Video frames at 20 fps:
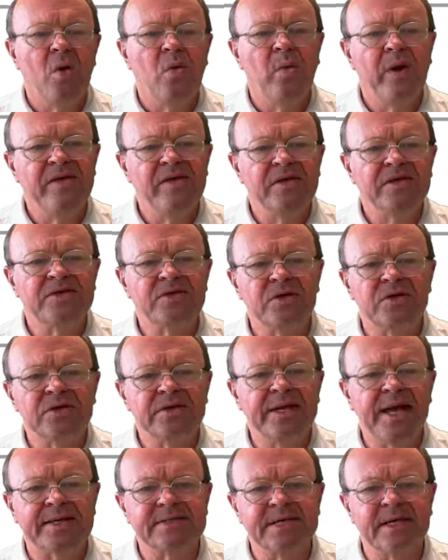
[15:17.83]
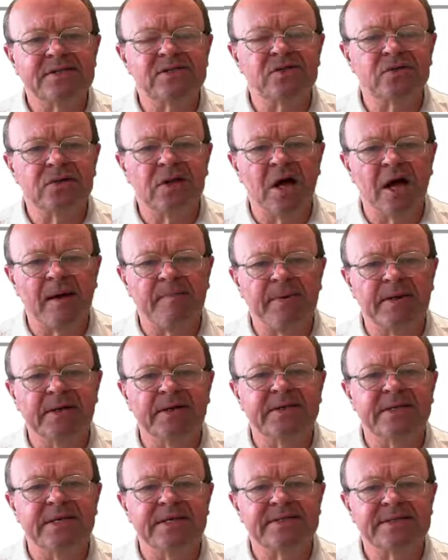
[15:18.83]
Whether certain assets or
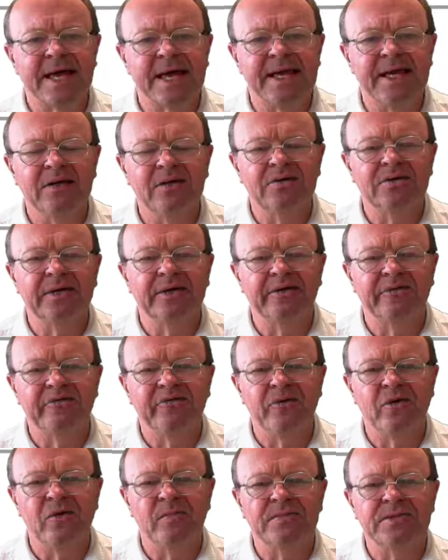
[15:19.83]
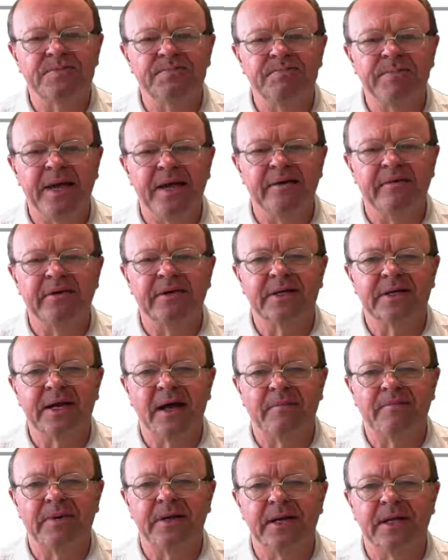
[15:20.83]
liabilities are held in a firm's parent
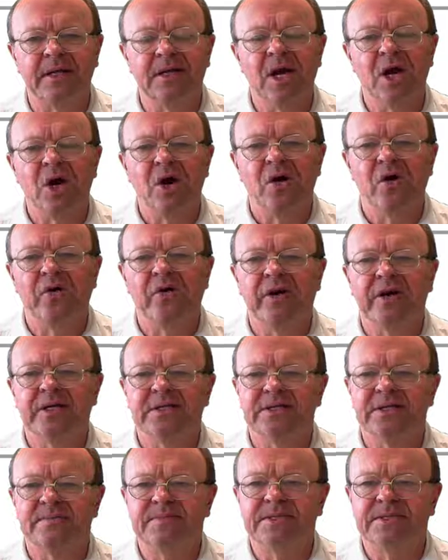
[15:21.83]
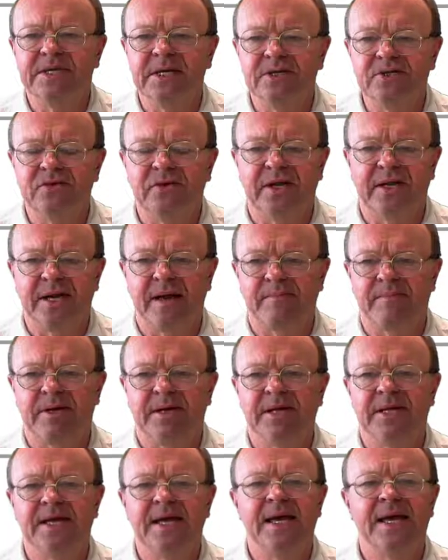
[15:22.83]
company or in a subsidiary
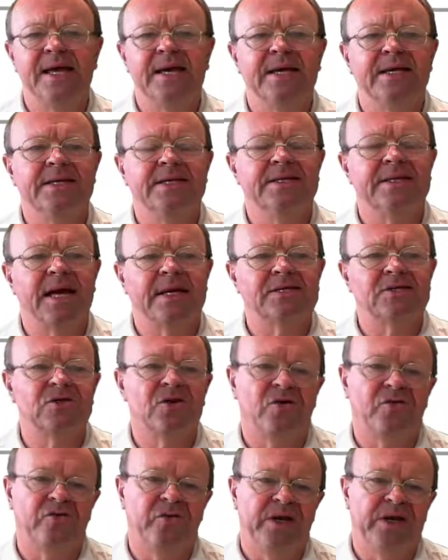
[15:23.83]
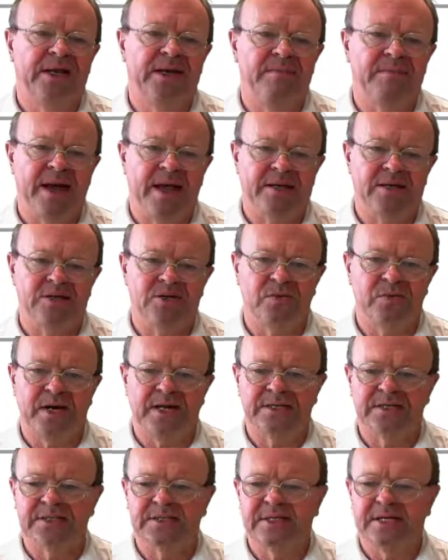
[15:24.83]
company does not really matter to
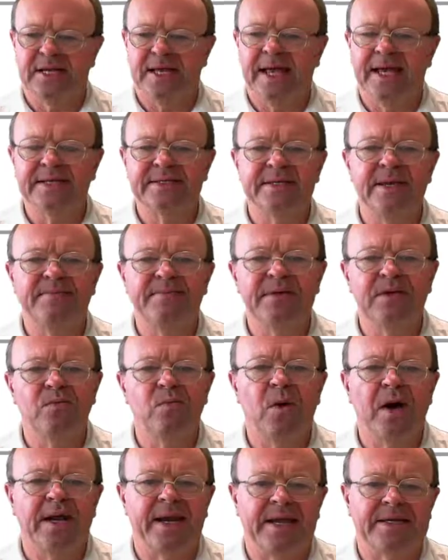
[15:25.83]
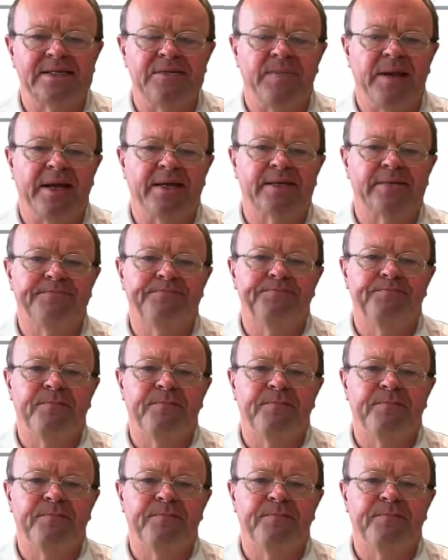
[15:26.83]
us, except in one aspect.